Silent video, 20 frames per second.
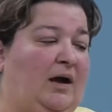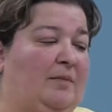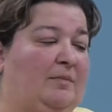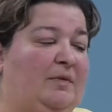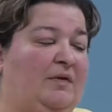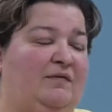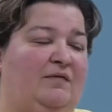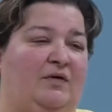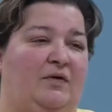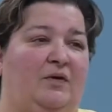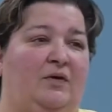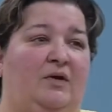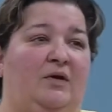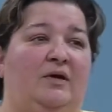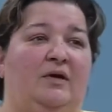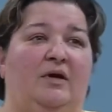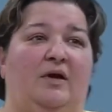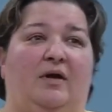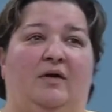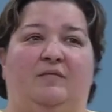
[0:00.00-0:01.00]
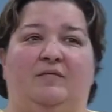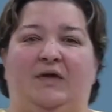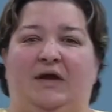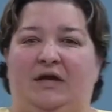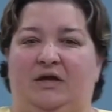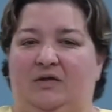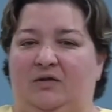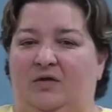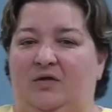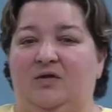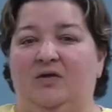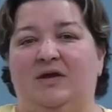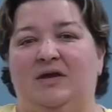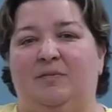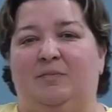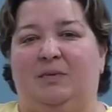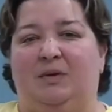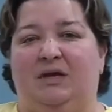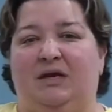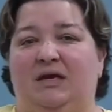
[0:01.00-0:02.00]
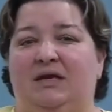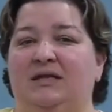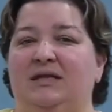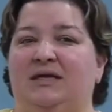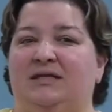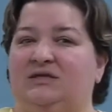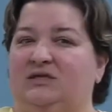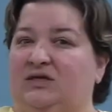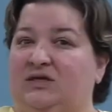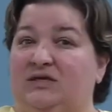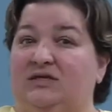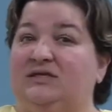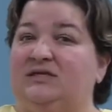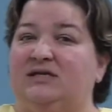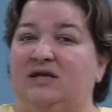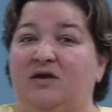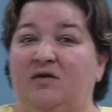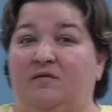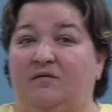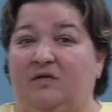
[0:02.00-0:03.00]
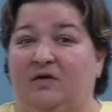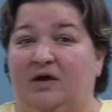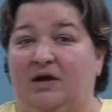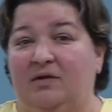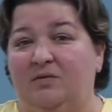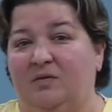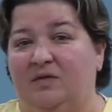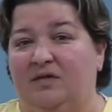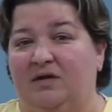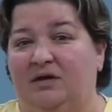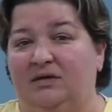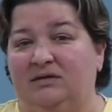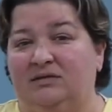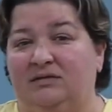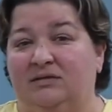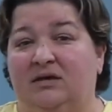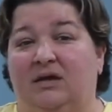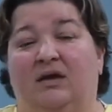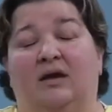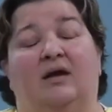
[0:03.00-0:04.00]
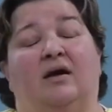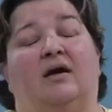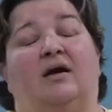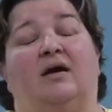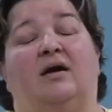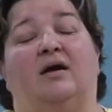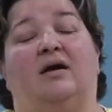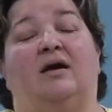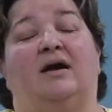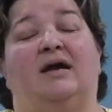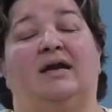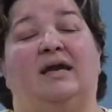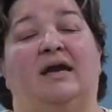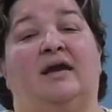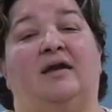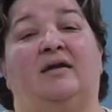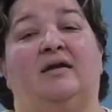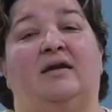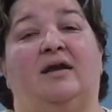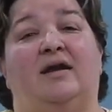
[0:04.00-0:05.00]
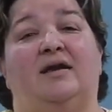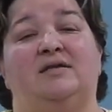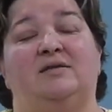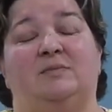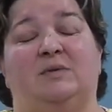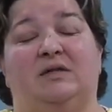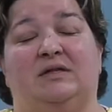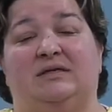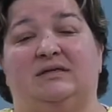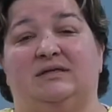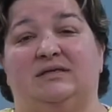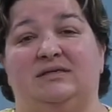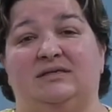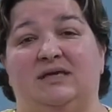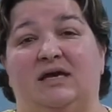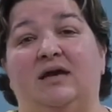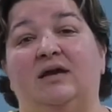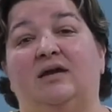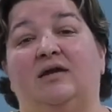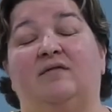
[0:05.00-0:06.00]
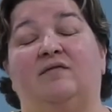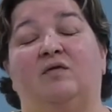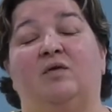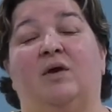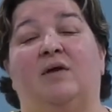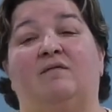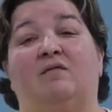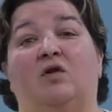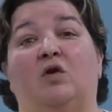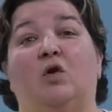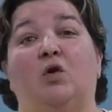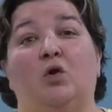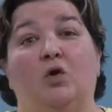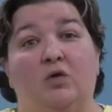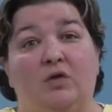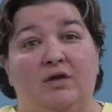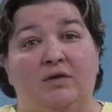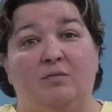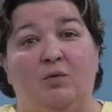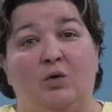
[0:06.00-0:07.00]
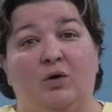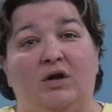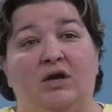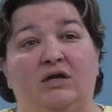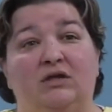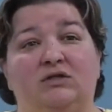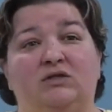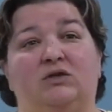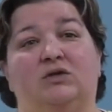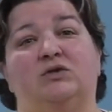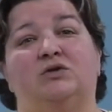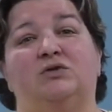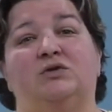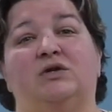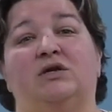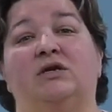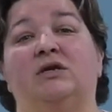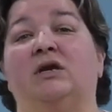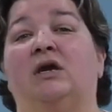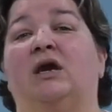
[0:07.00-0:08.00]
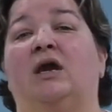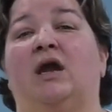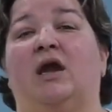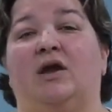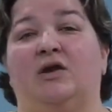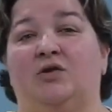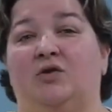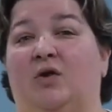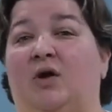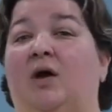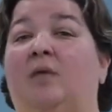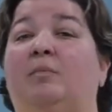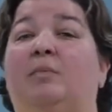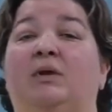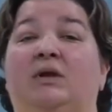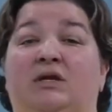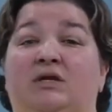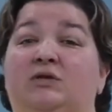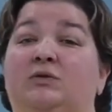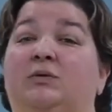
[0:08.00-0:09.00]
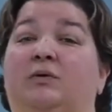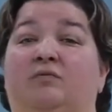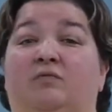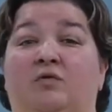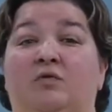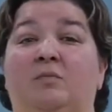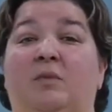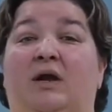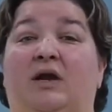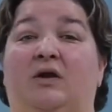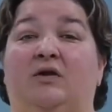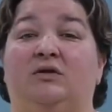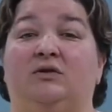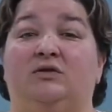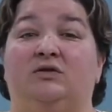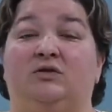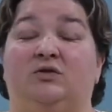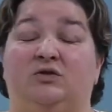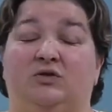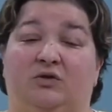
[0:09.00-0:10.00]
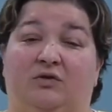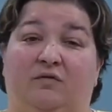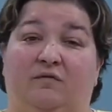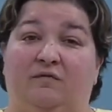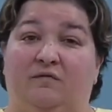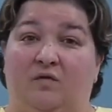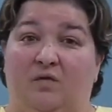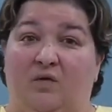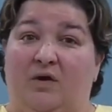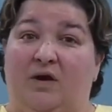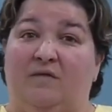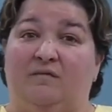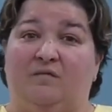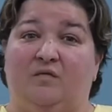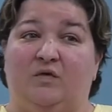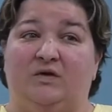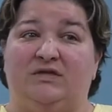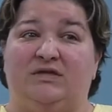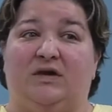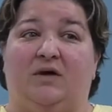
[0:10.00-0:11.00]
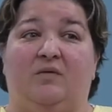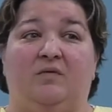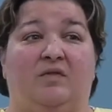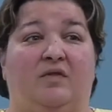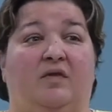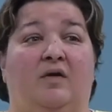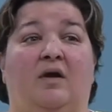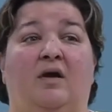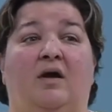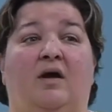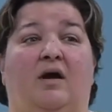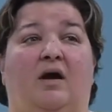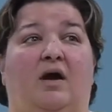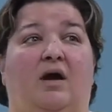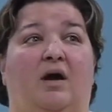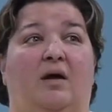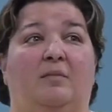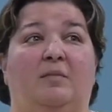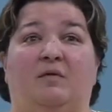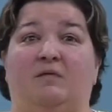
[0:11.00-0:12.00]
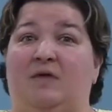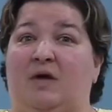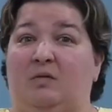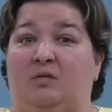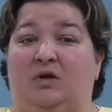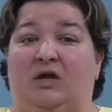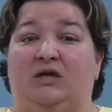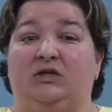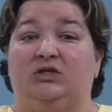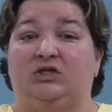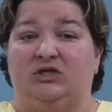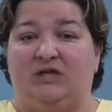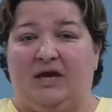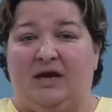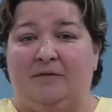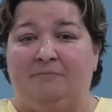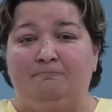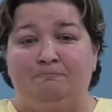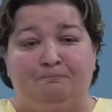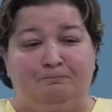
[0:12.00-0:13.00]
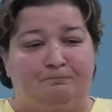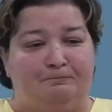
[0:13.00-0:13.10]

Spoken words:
If you're a regular hip and knee, that's going to stay overnight with us. Again, as Melissa said, if you have an early morning surgery and you're up and into a room on our surgical floor on 4 South around lunchtime